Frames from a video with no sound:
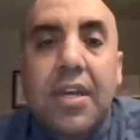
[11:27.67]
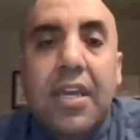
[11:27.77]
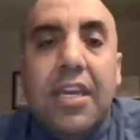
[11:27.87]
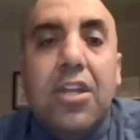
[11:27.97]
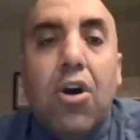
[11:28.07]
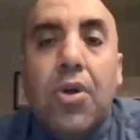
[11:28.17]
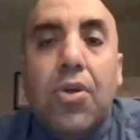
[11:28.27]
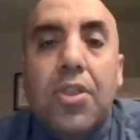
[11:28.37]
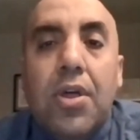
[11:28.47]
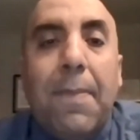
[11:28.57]
You know,
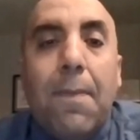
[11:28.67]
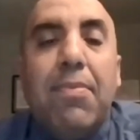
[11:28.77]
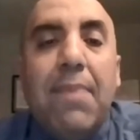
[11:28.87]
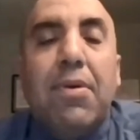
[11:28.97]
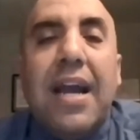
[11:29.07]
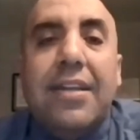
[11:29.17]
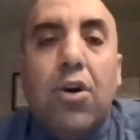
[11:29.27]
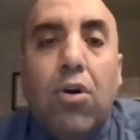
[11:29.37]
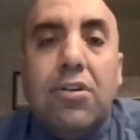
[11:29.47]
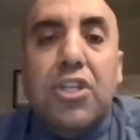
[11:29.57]
the Bible kind of
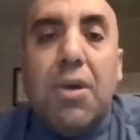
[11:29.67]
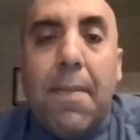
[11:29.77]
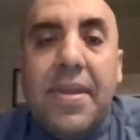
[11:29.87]
holds up a